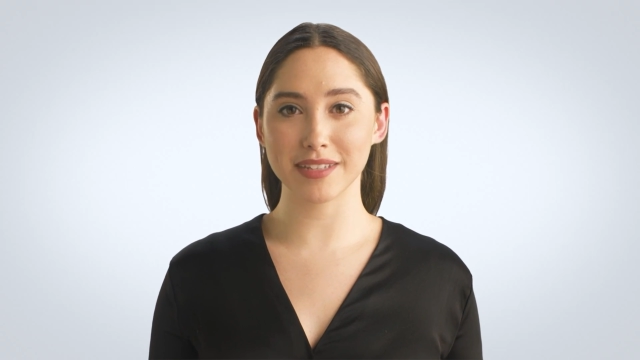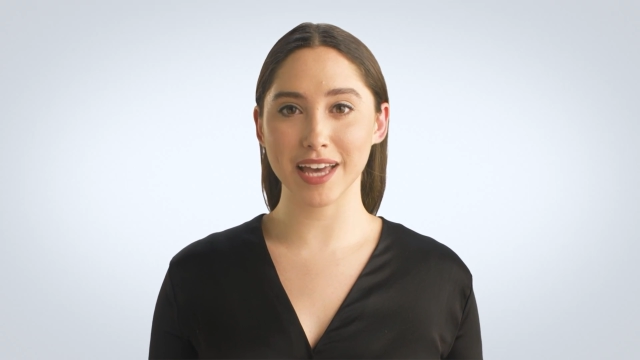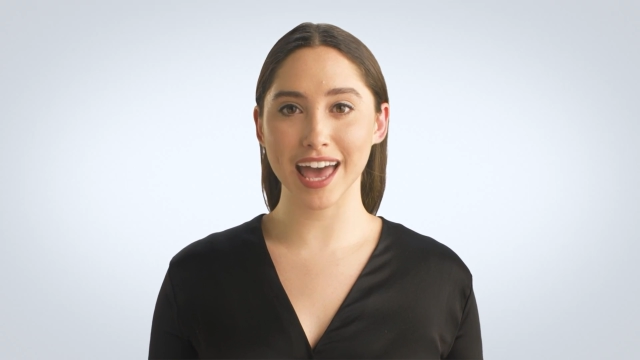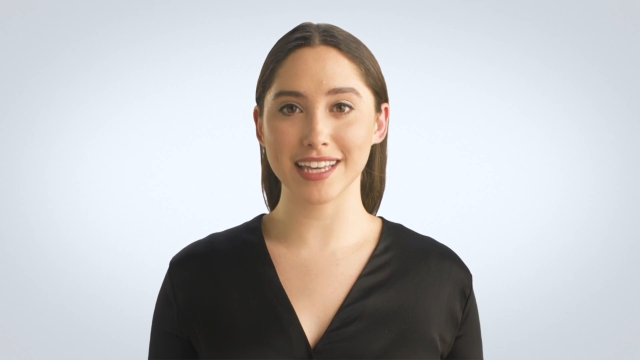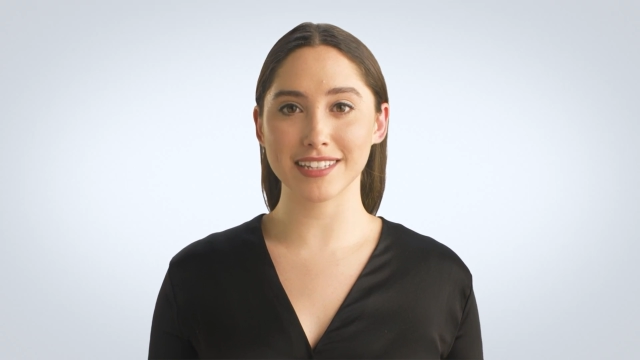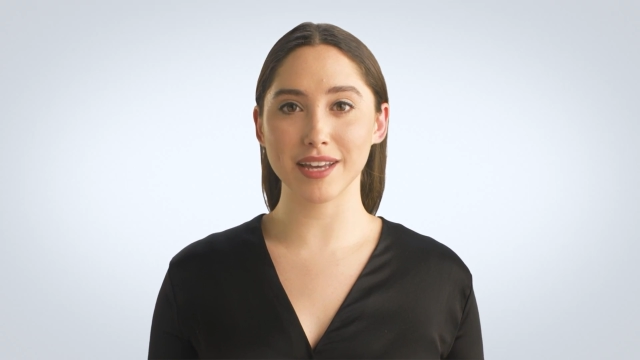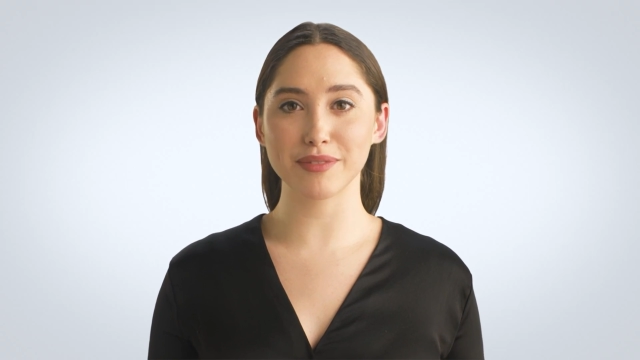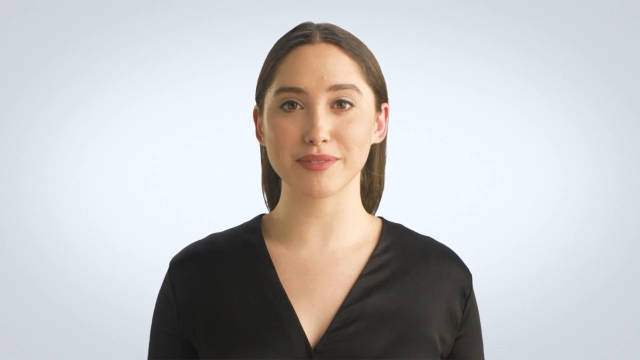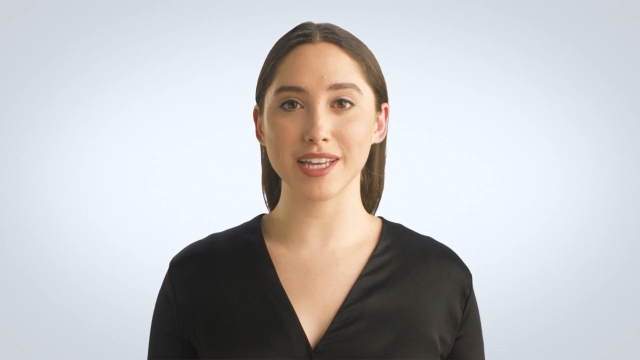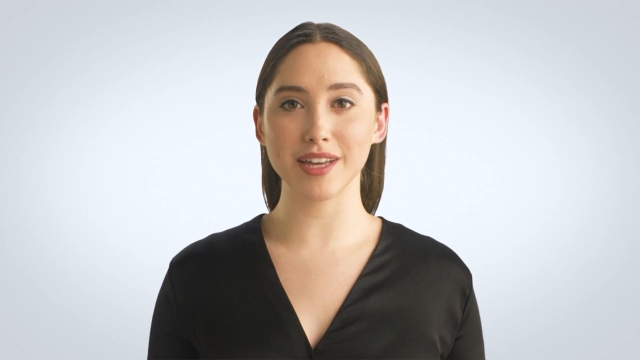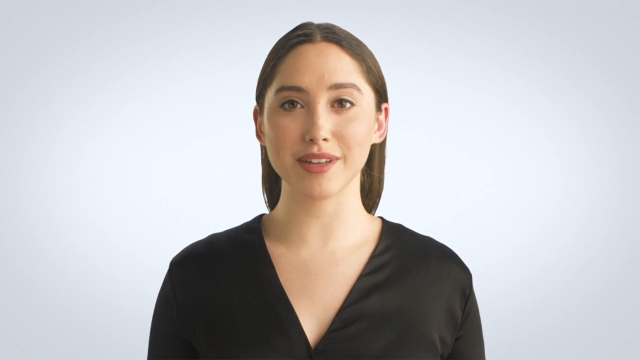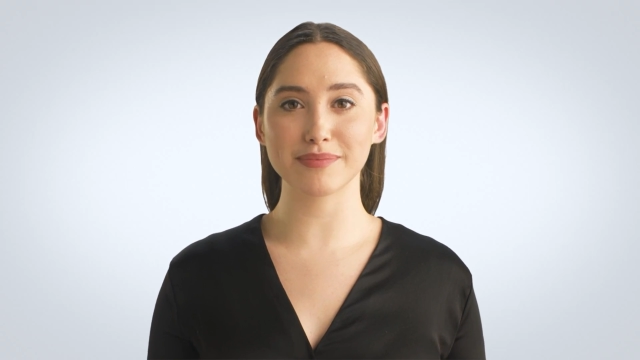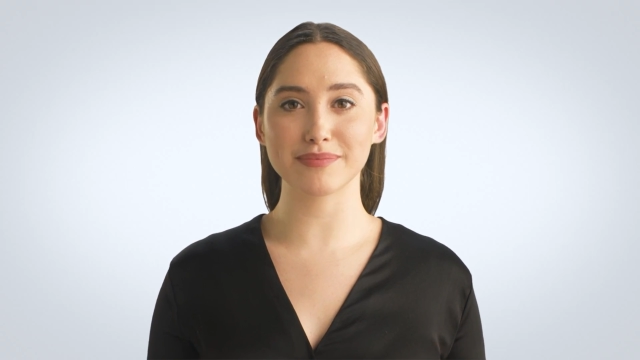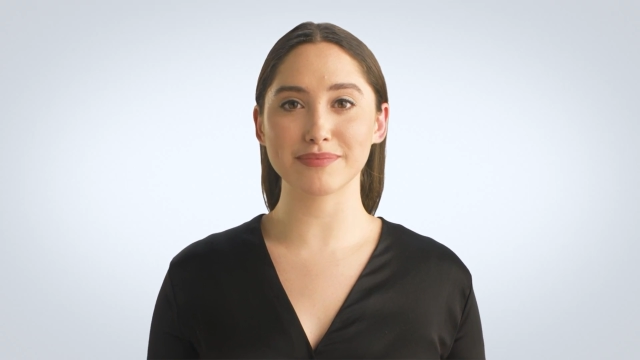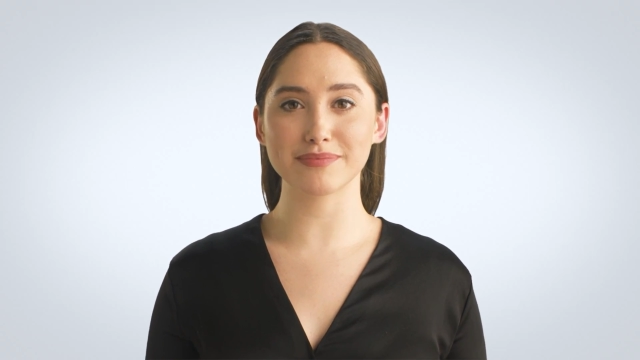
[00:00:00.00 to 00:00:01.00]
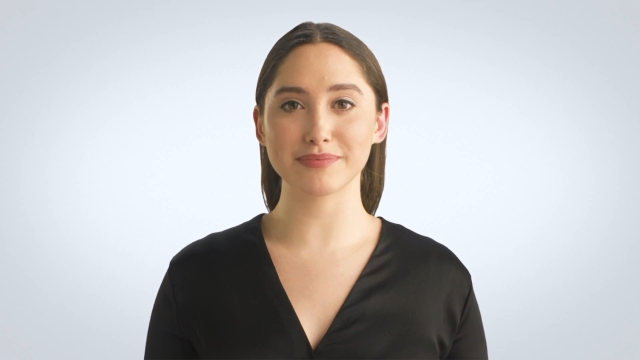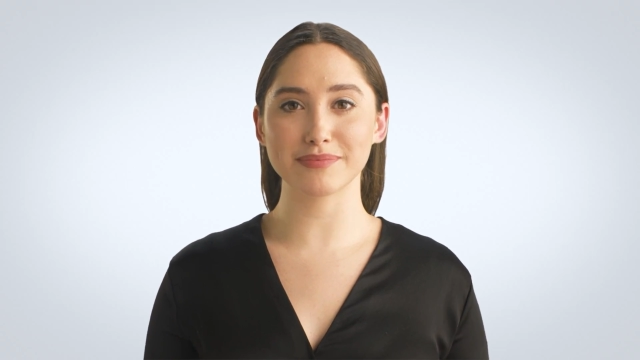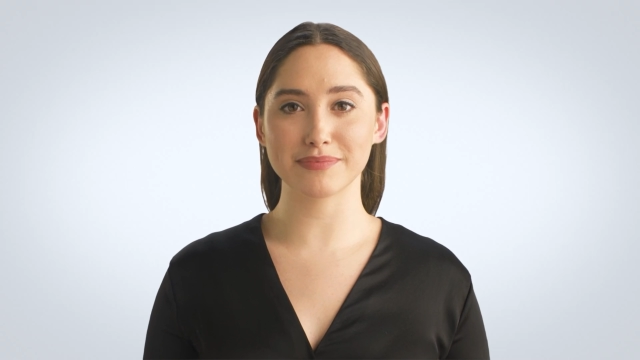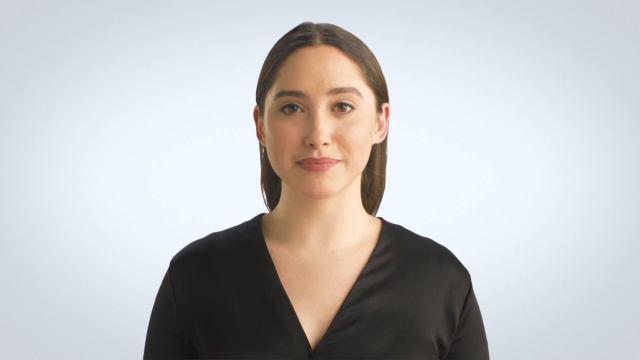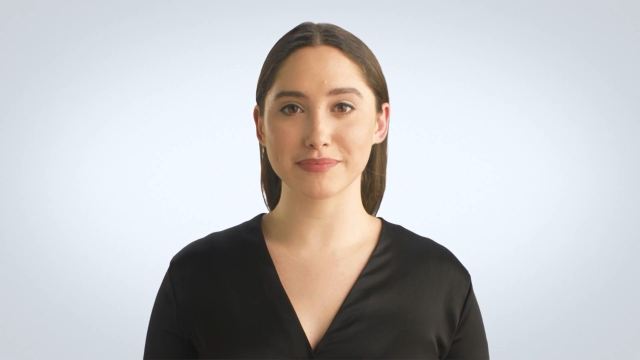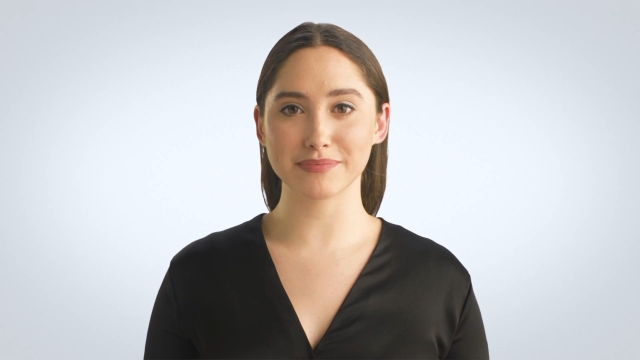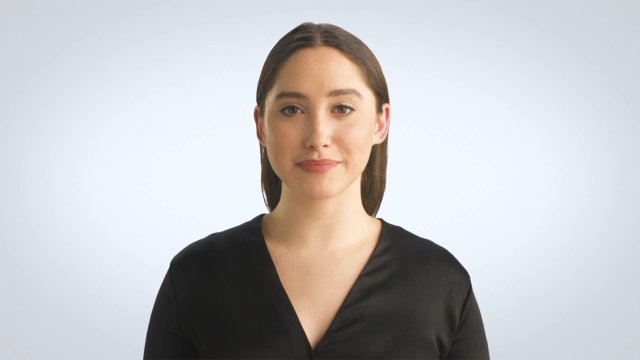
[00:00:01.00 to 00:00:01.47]
I don't know.
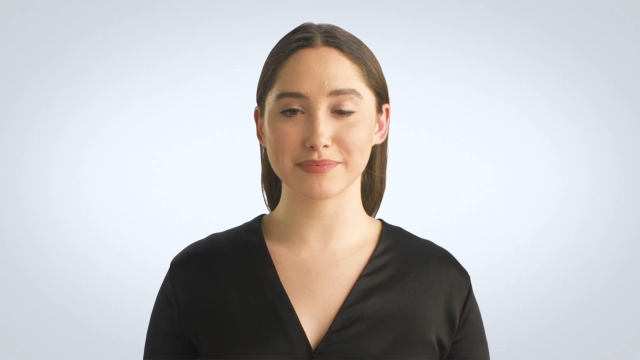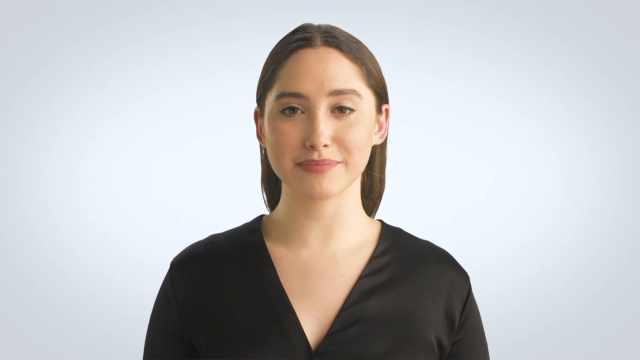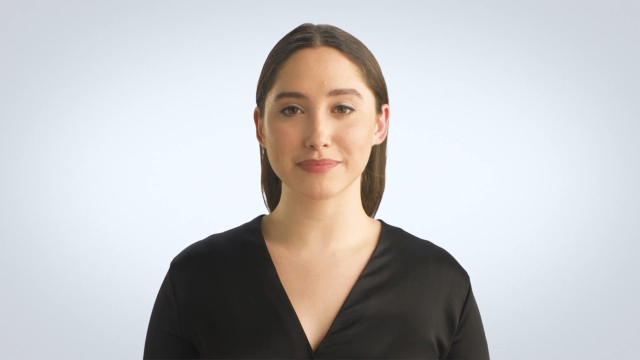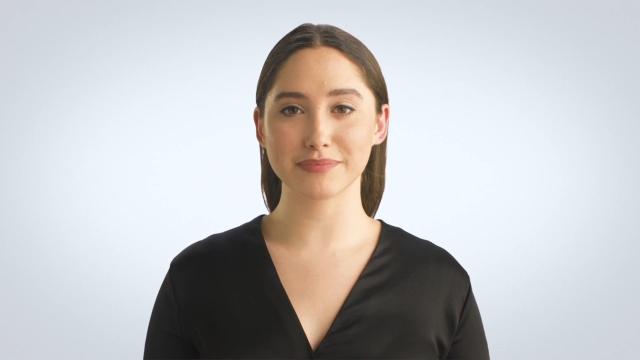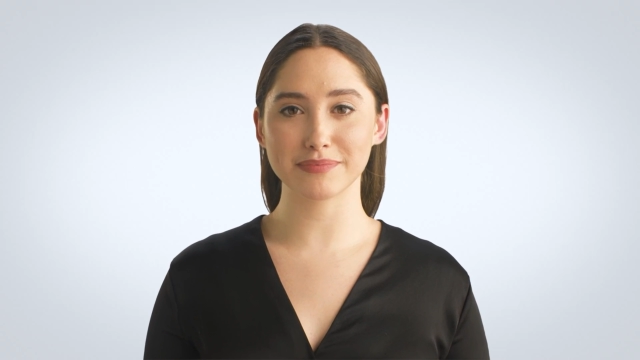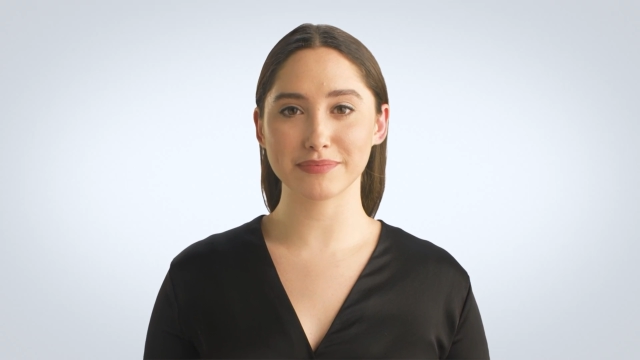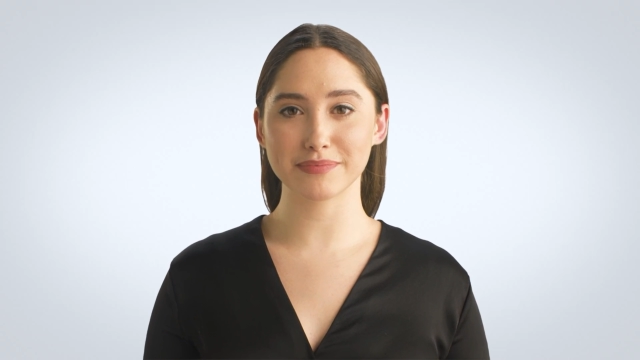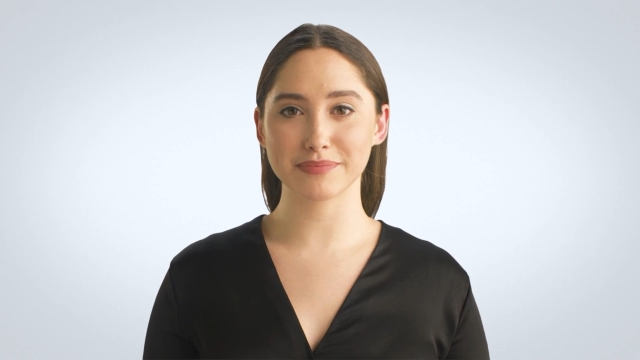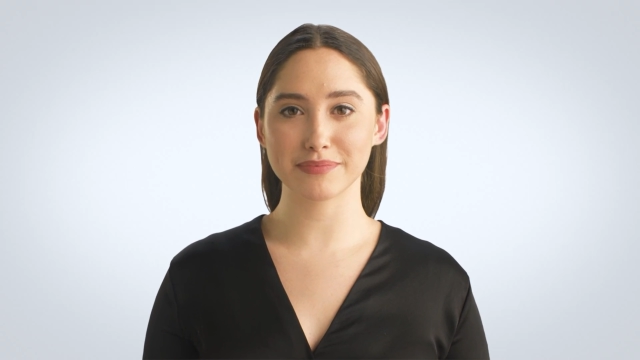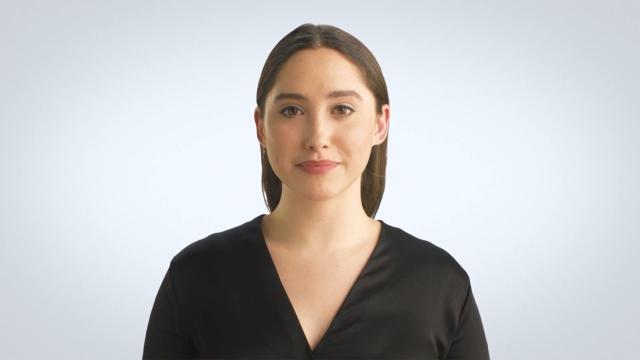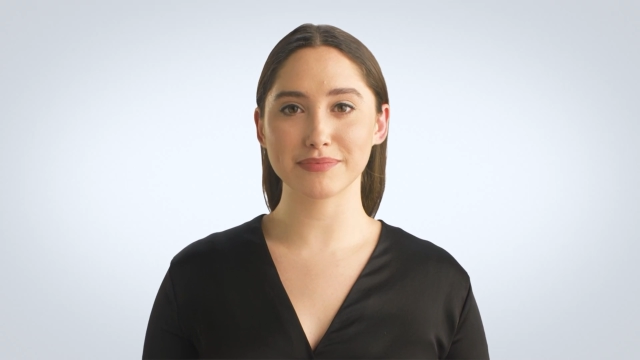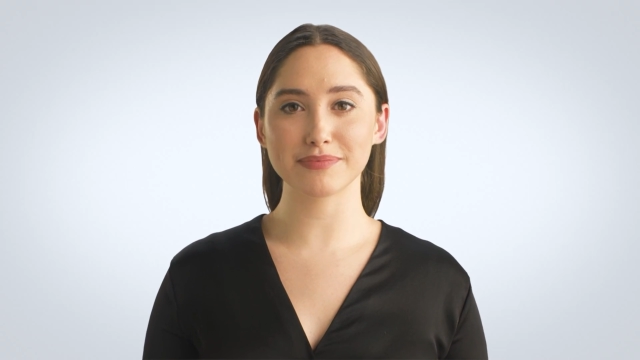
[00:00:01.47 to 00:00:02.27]
What is moral?